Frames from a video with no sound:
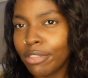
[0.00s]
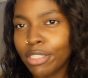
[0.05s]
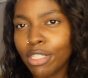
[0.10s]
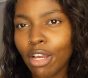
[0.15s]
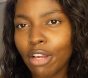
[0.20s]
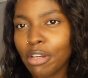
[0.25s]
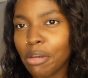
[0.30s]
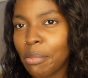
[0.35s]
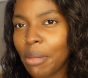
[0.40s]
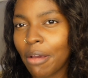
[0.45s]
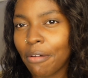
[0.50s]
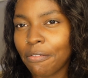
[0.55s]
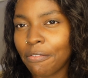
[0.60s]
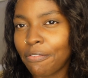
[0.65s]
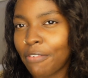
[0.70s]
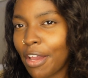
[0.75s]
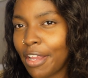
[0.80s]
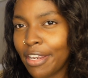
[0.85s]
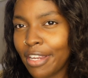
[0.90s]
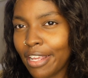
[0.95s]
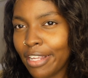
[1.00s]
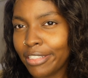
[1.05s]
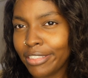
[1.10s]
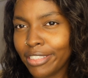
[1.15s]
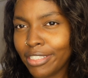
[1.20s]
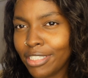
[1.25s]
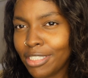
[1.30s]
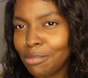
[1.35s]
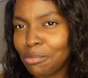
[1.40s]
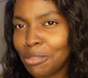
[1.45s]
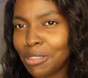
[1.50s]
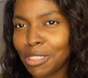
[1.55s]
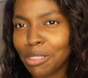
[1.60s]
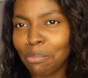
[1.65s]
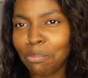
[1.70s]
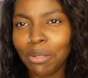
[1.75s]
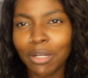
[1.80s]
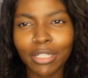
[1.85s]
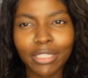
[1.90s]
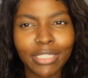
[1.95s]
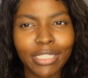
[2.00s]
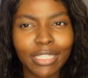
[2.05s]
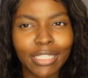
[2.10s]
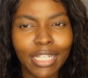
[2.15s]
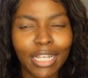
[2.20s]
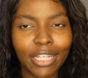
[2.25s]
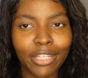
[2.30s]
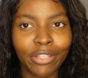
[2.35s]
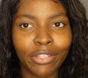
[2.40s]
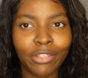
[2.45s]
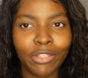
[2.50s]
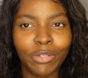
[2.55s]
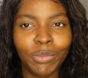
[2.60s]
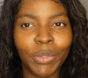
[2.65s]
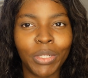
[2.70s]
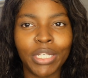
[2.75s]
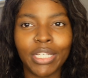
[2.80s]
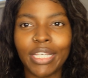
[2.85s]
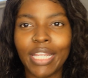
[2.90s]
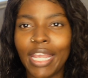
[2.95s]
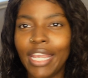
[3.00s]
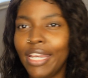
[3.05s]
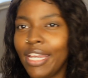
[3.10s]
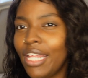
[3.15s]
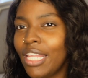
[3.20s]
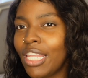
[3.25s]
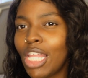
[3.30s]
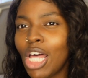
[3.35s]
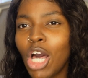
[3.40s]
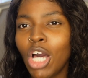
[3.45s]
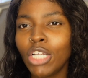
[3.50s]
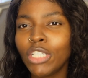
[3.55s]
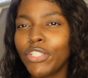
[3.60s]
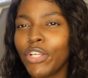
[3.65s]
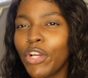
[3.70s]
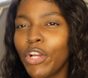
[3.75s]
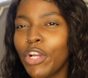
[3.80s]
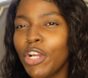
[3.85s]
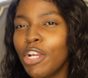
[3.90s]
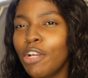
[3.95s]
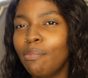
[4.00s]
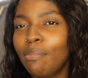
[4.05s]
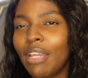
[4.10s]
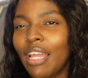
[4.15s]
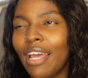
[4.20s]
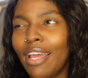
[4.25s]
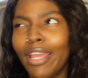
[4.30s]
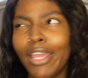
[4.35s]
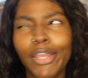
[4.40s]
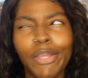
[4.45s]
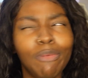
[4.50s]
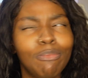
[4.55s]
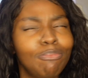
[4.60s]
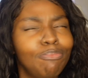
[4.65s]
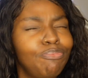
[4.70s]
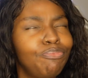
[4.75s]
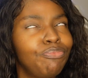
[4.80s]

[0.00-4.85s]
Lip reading: talked about finances with the person that you were dating long term? Like,